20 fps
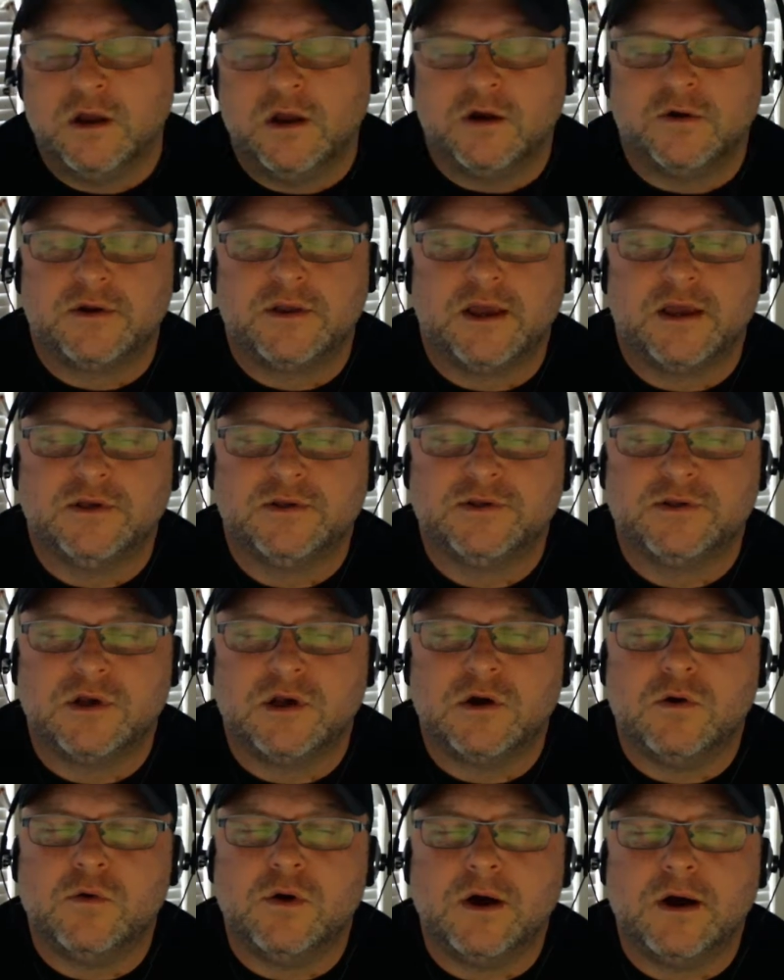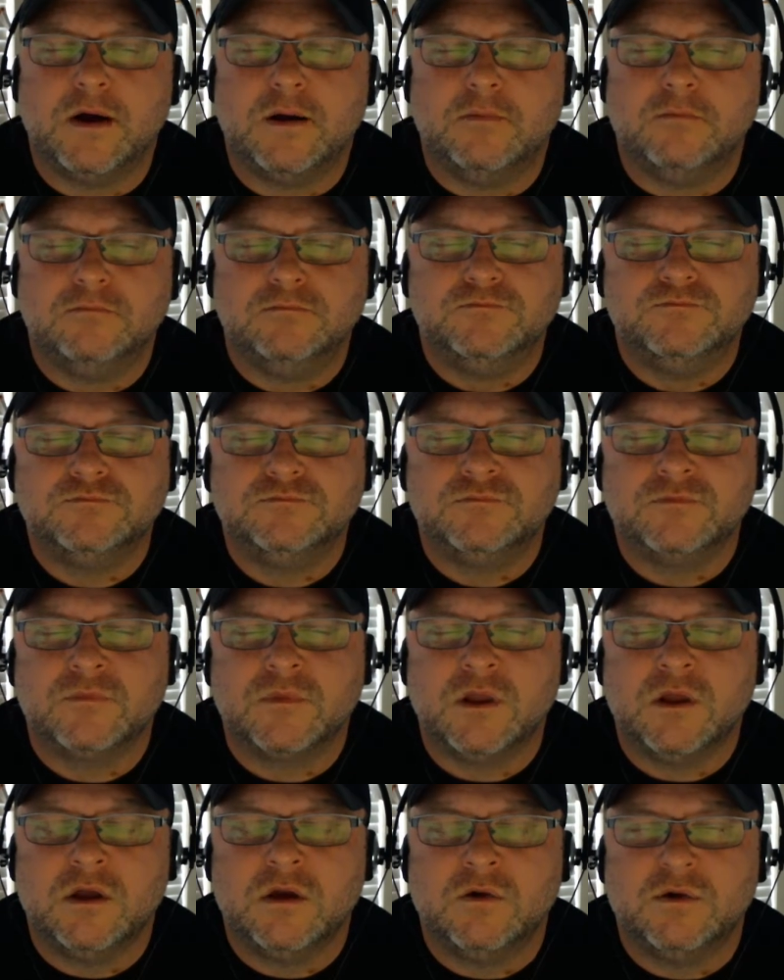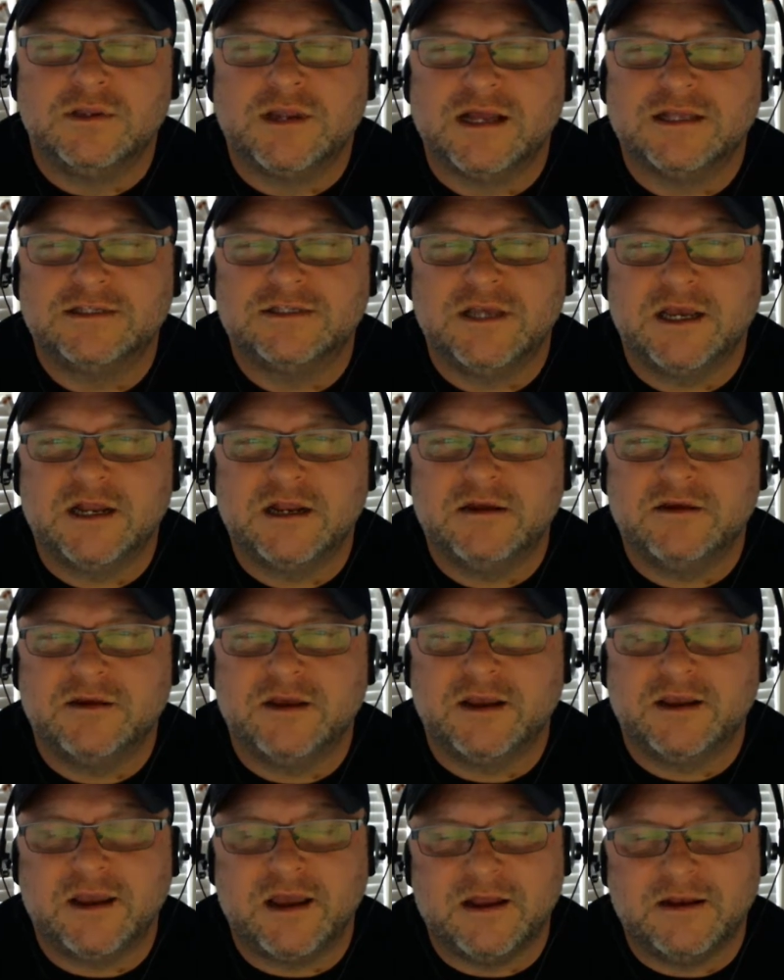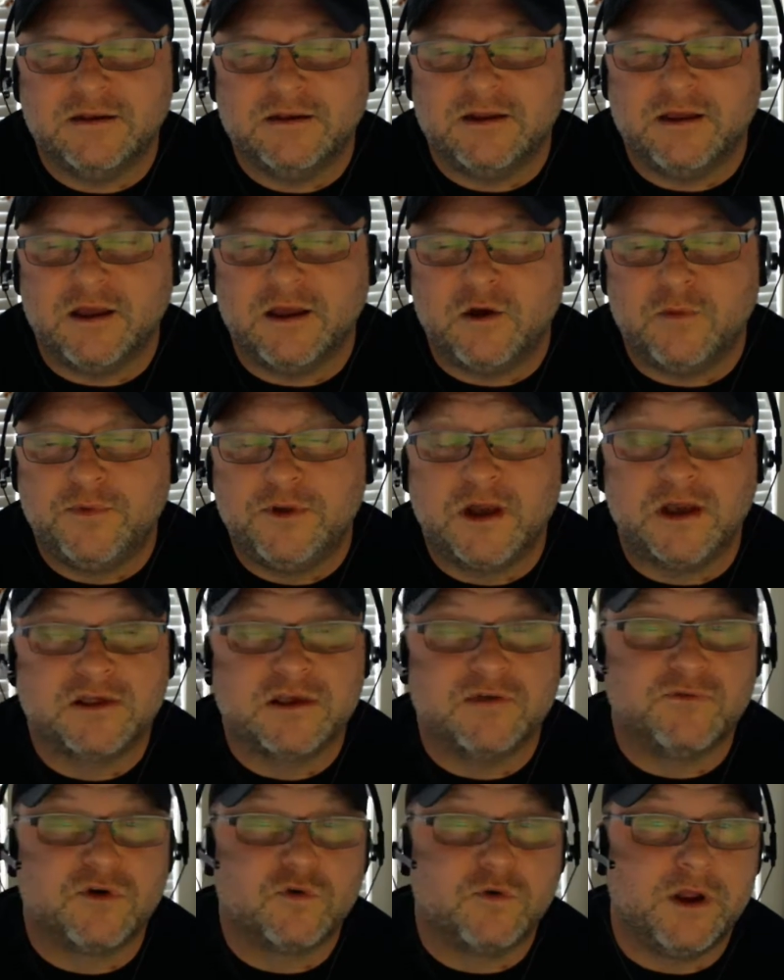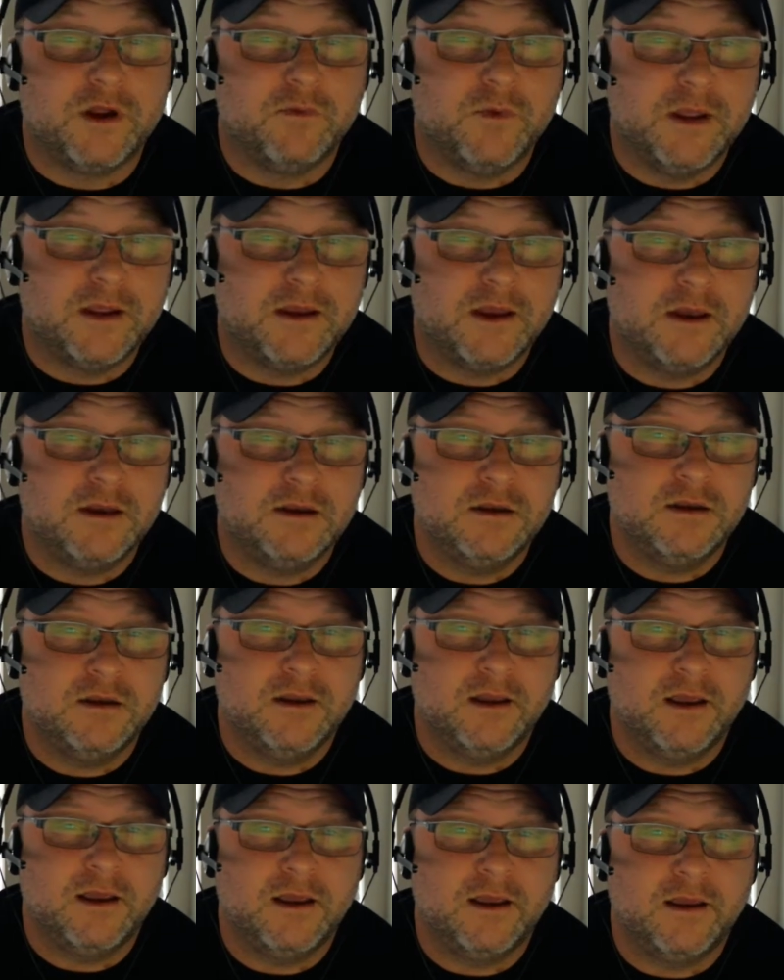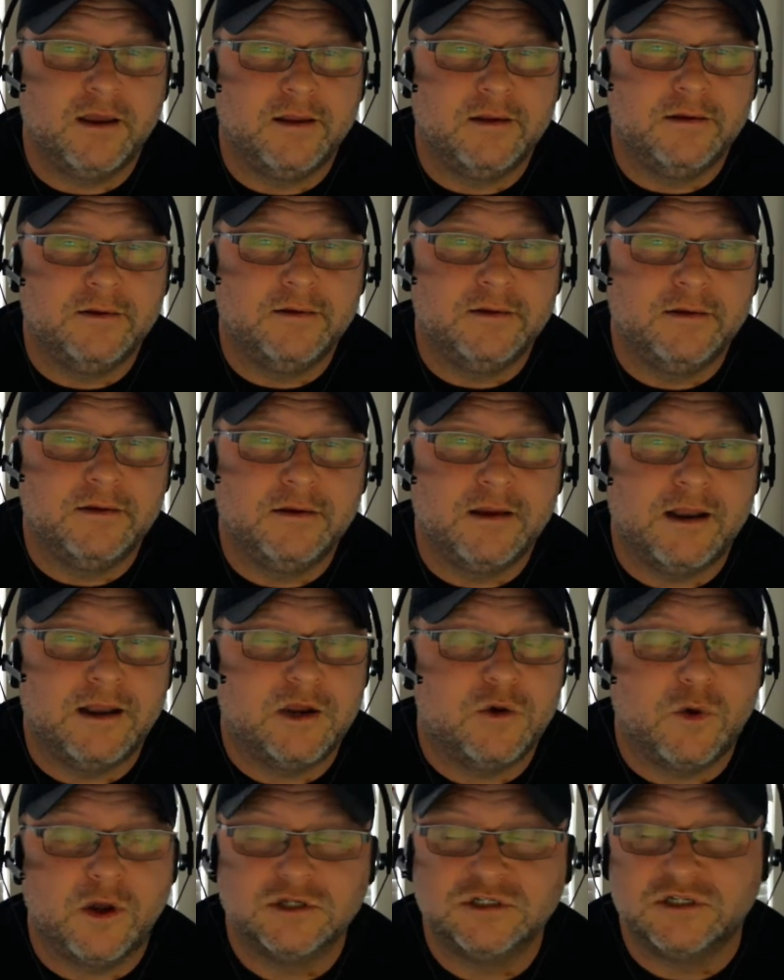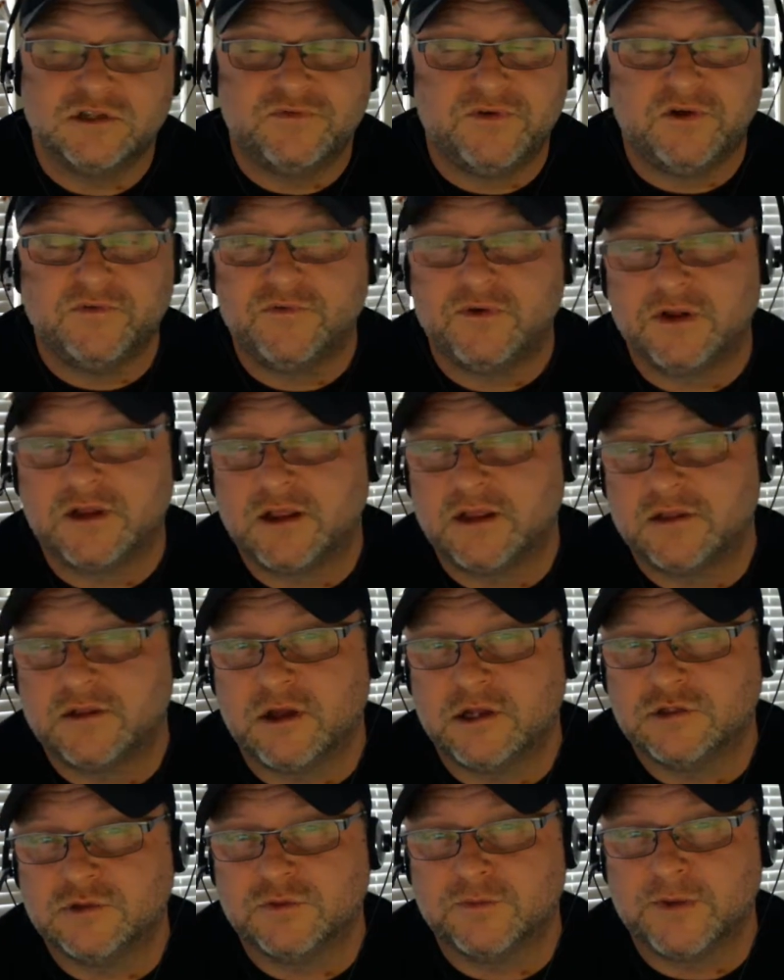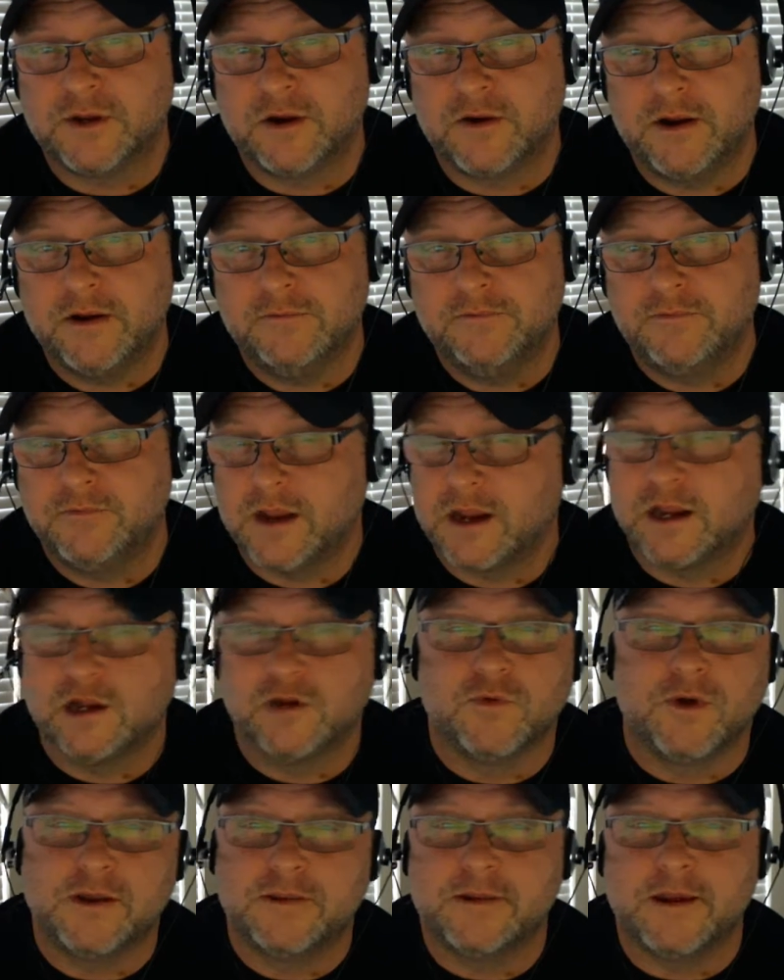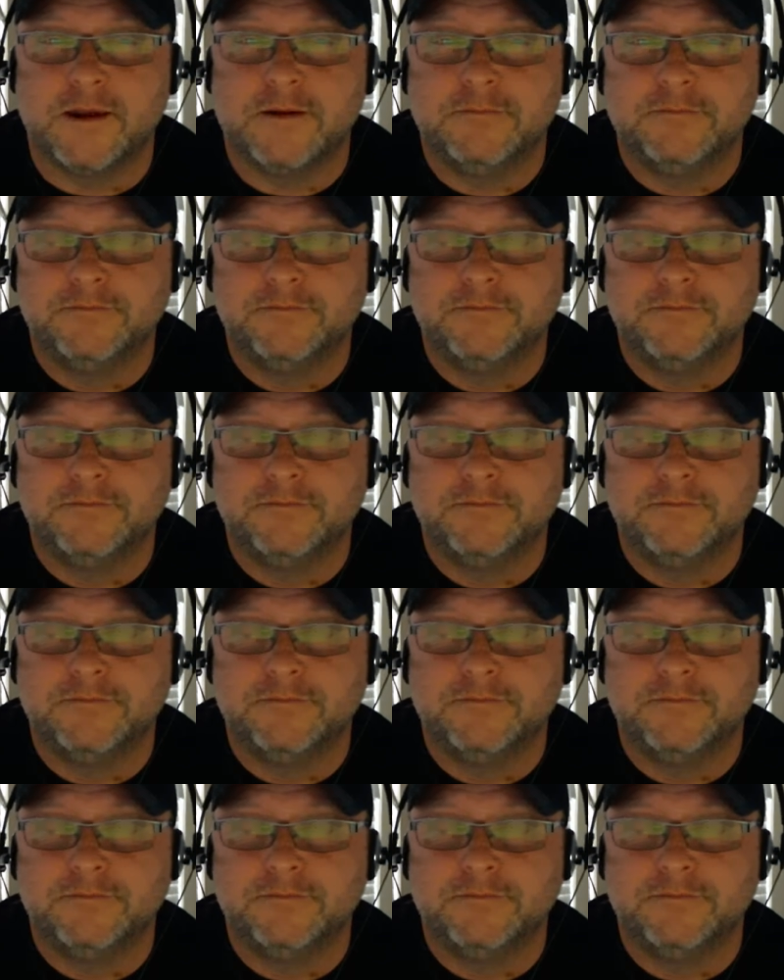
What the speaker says: Okay, so with that said, again, I hope you guys have a great weekend. And any questions, feel free to get in touch with me. All right, make it a great day.